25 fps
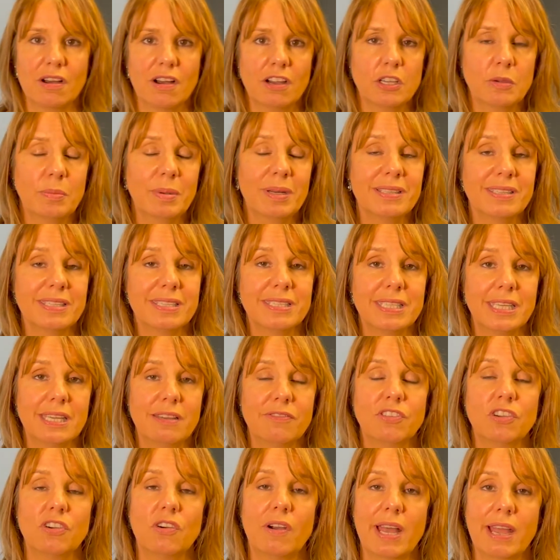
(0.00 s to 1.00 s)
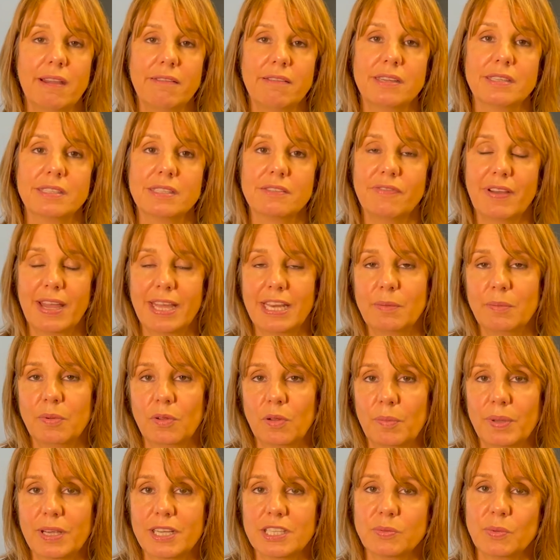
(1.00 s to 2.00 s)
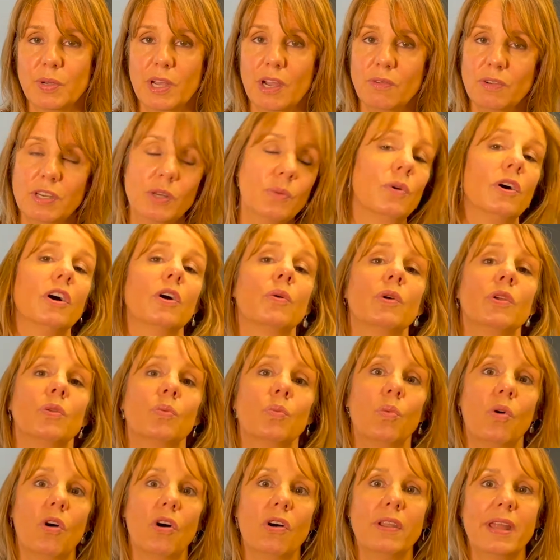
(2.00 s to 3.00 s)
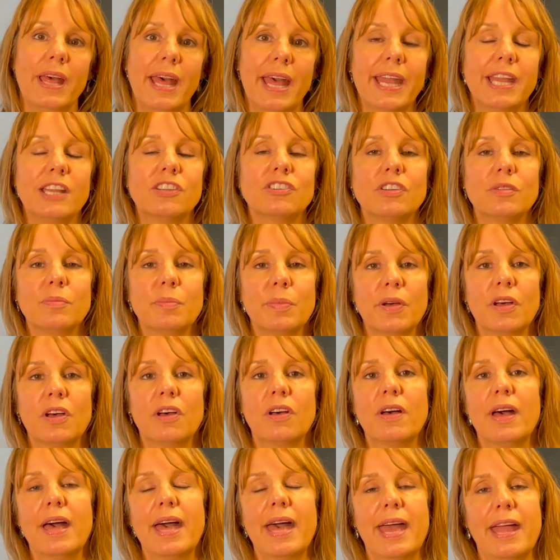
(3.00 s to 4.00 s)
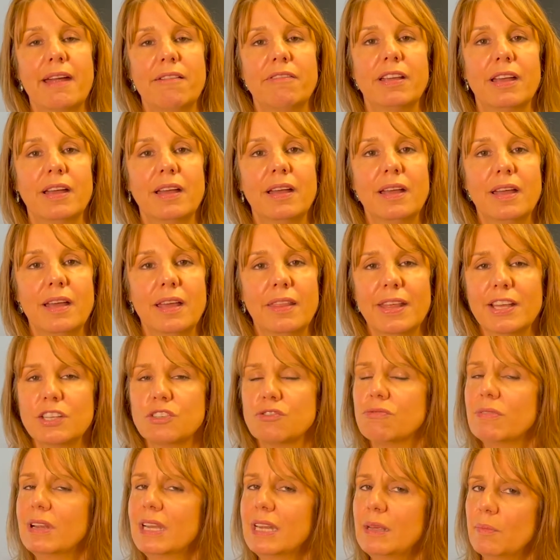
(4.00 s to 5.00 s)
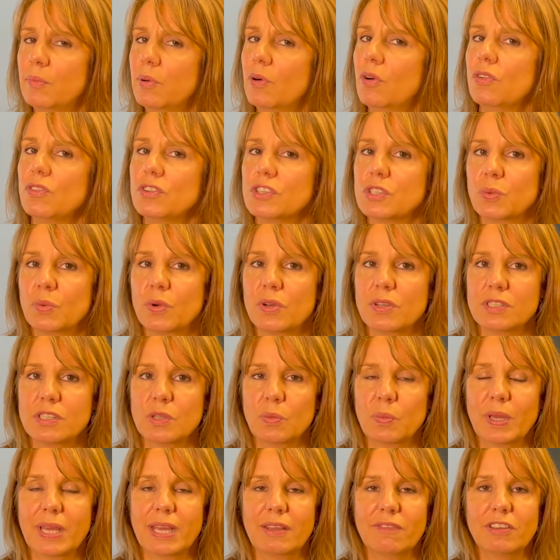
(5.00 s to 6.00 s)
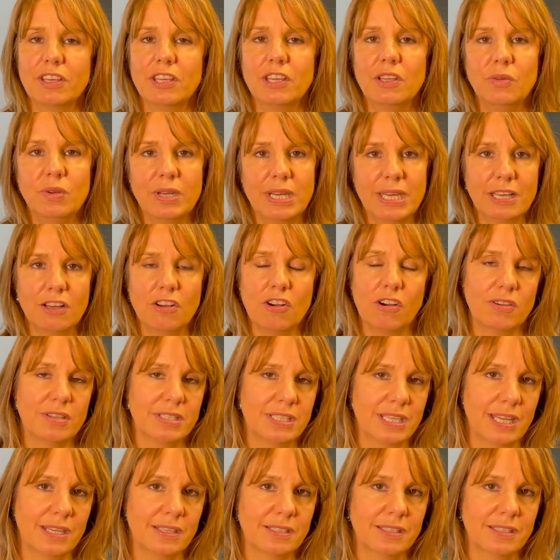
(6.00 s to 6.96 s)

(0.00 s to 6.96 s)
you'll be able to see if your area is available, because we only work with one agent per area. That's really important to us, that we're giving you unique content